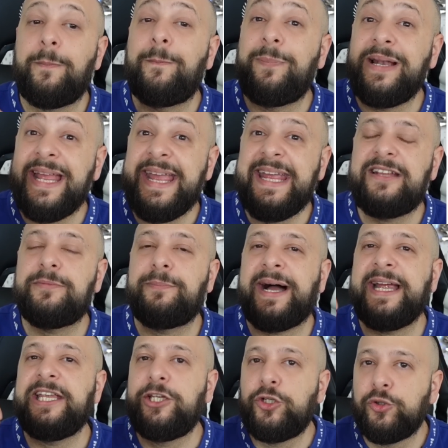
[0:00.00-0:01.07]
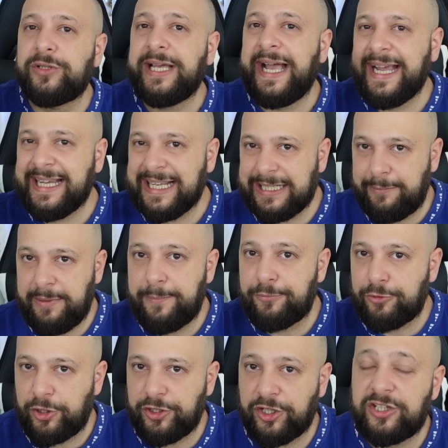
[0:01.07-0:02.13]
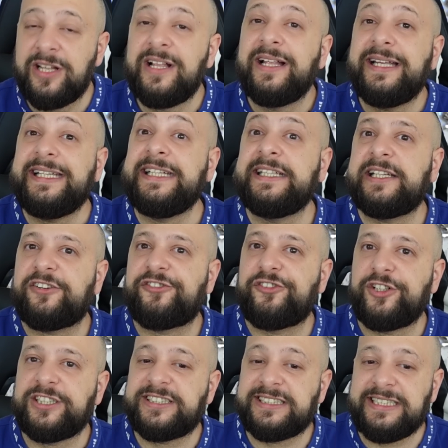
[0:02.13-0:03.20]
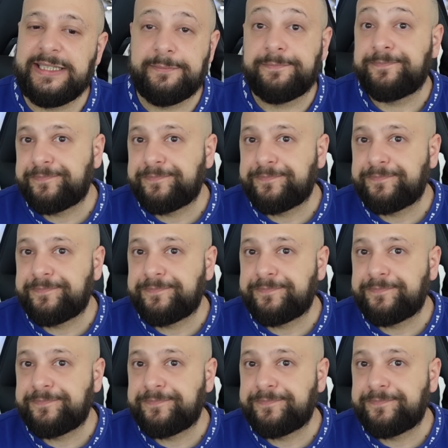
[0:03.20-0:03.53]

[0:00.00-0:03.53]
played by Youth Academy product in their first team.